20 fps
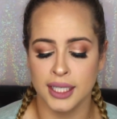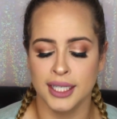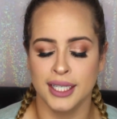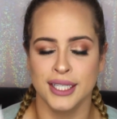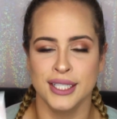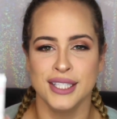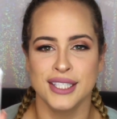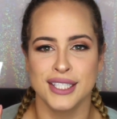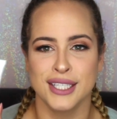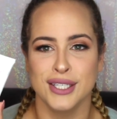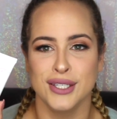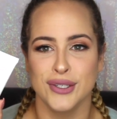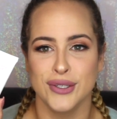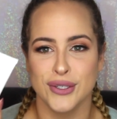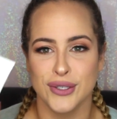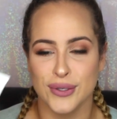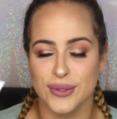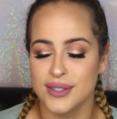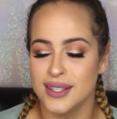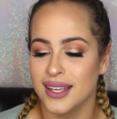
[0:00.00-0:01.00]
continue
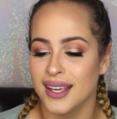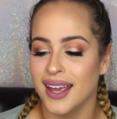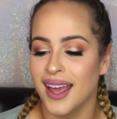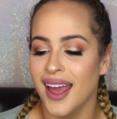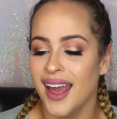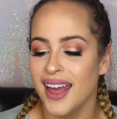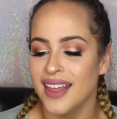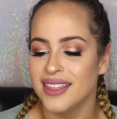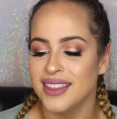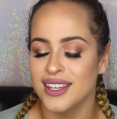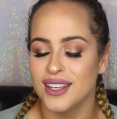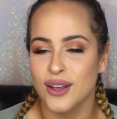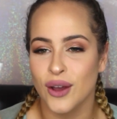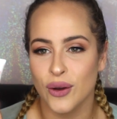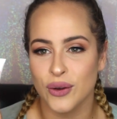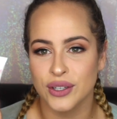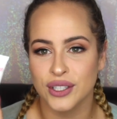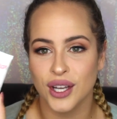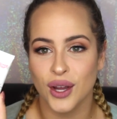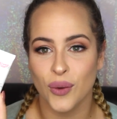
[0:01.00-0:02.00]
using the
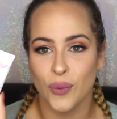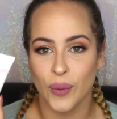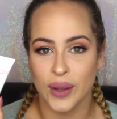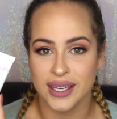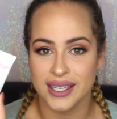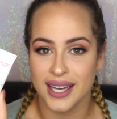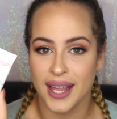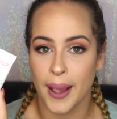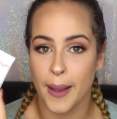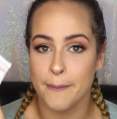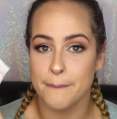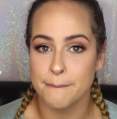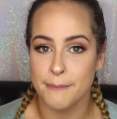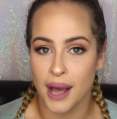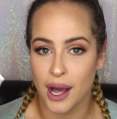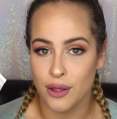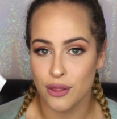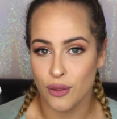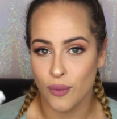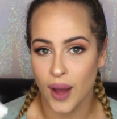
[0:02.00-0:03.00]
coconut whitening
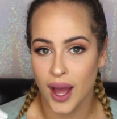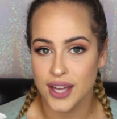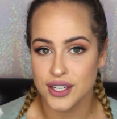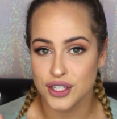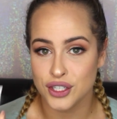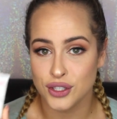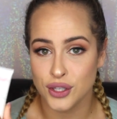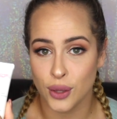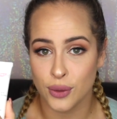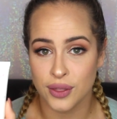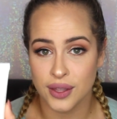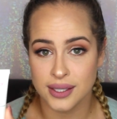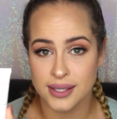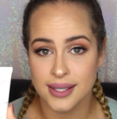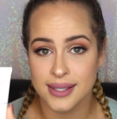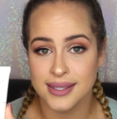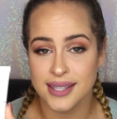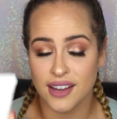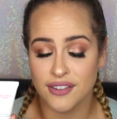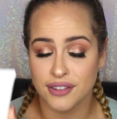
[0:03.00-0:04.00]
mouthwash. So this
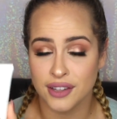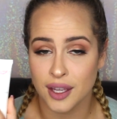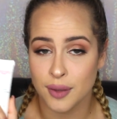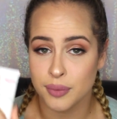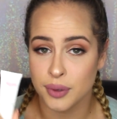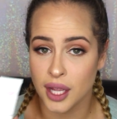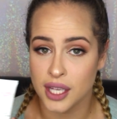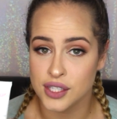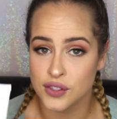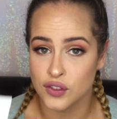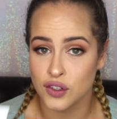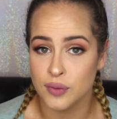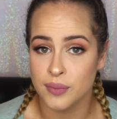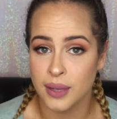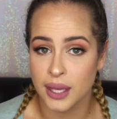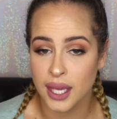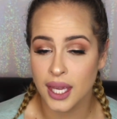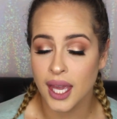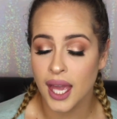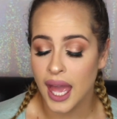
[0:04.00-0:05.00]
is definitely a plus for
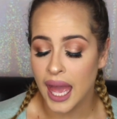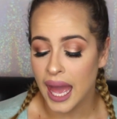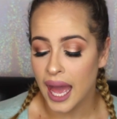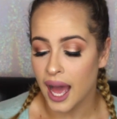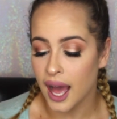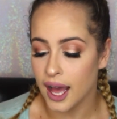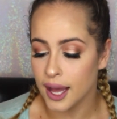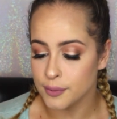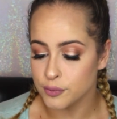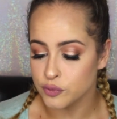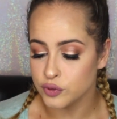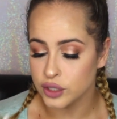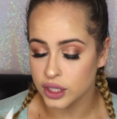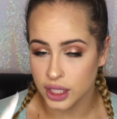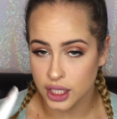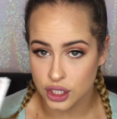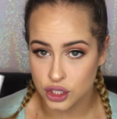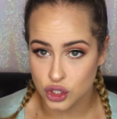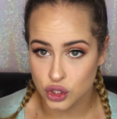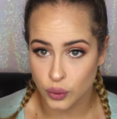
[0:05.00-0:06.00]
me. I'm
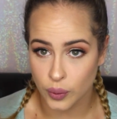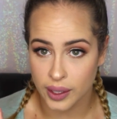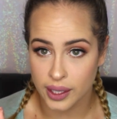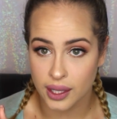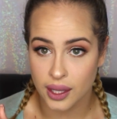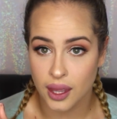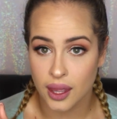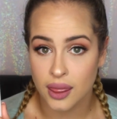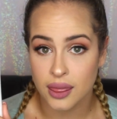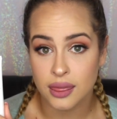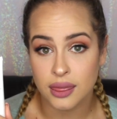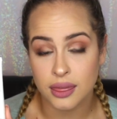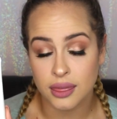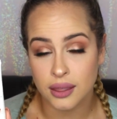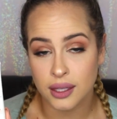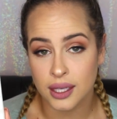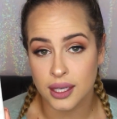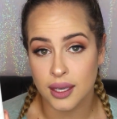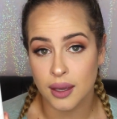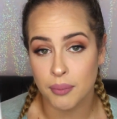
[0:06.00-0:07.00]
really enjoying
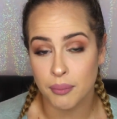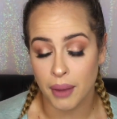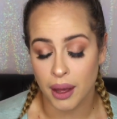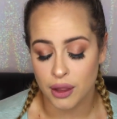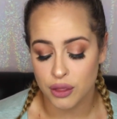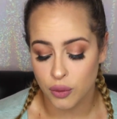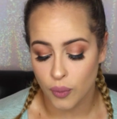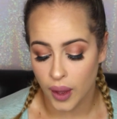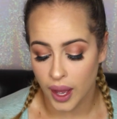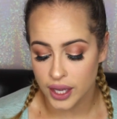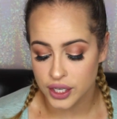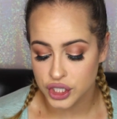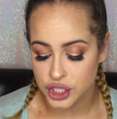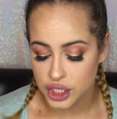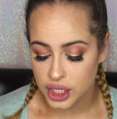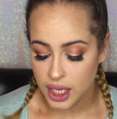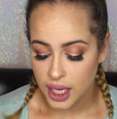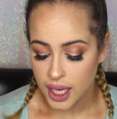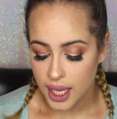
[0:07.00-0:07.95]
the mouthwash.